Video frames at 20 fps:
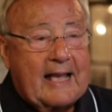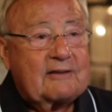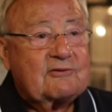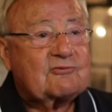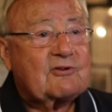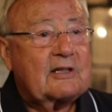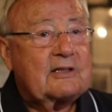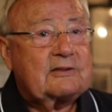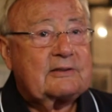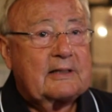
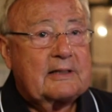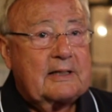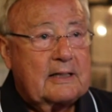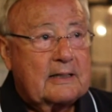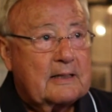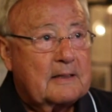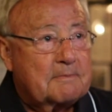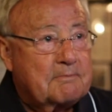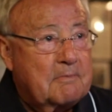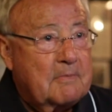say to
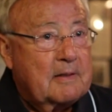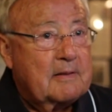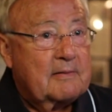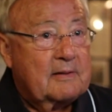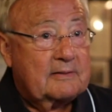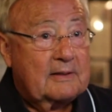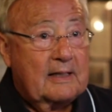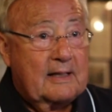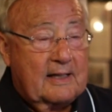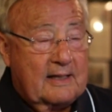him,
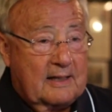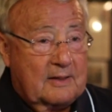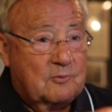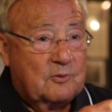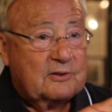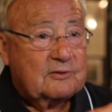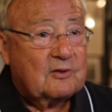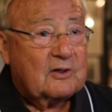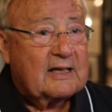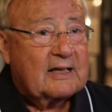
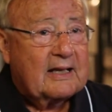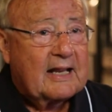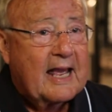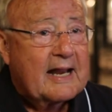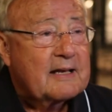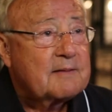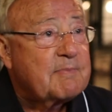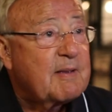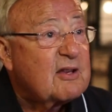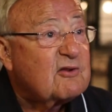we're at
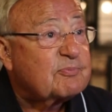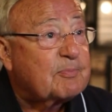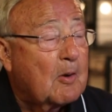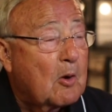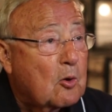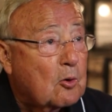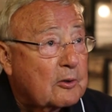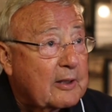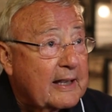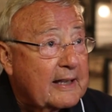a
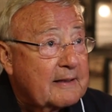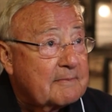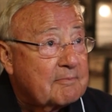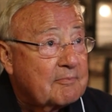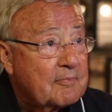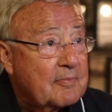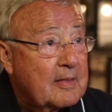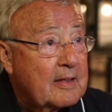baseball game,